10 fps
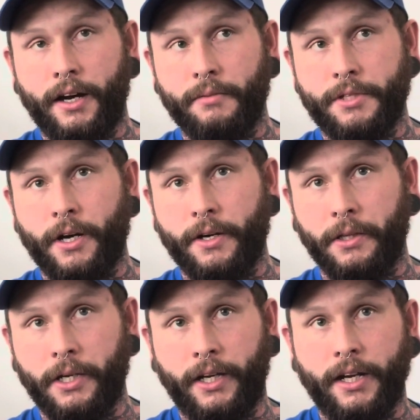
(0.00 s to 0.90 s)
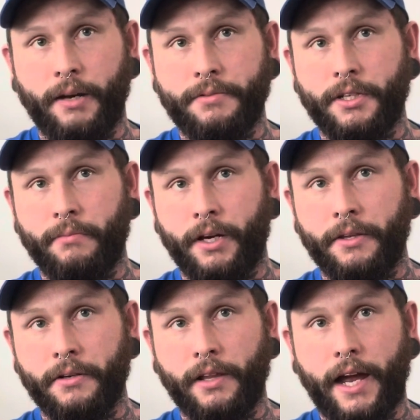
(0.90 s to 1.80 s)
started looking up some
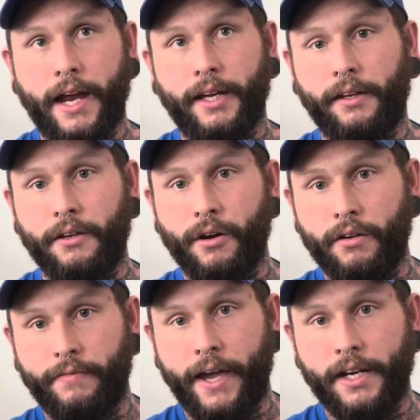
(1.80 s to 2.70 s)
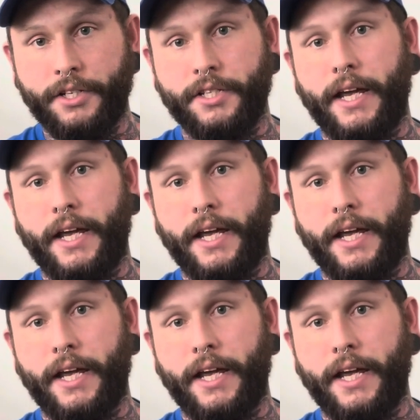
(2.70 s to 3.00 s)
other advantages